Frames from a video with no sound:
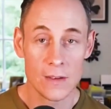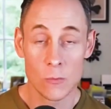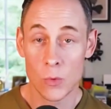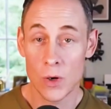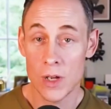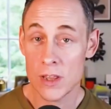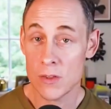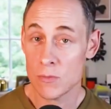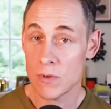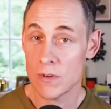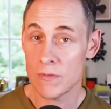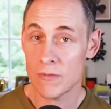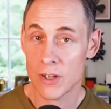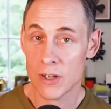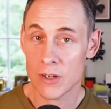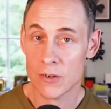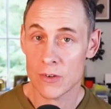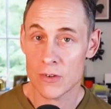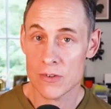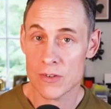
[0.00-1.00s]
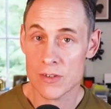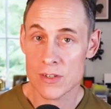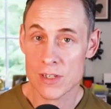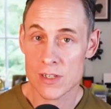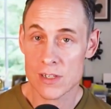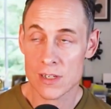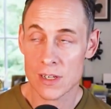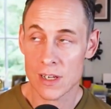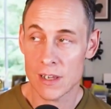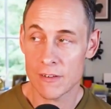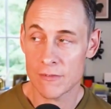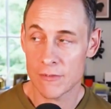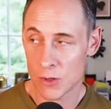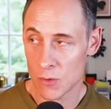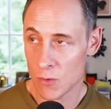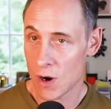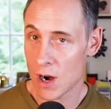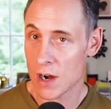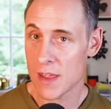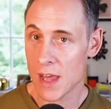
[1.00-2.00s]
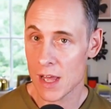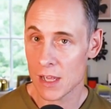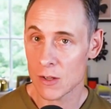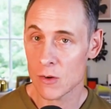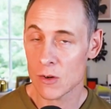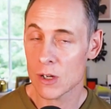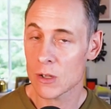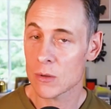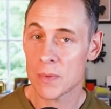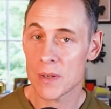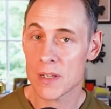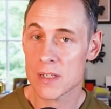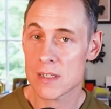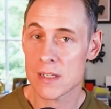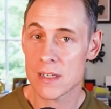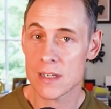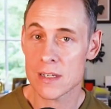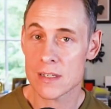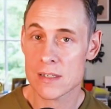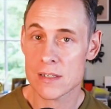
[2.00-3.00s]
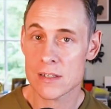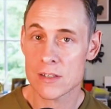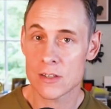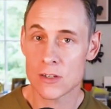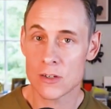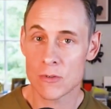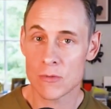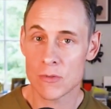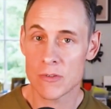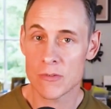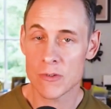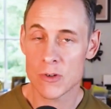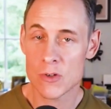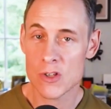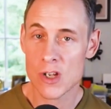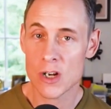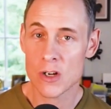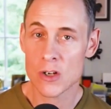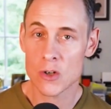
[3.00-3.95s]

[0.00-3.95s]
With reviews, if you are that local business, your reviews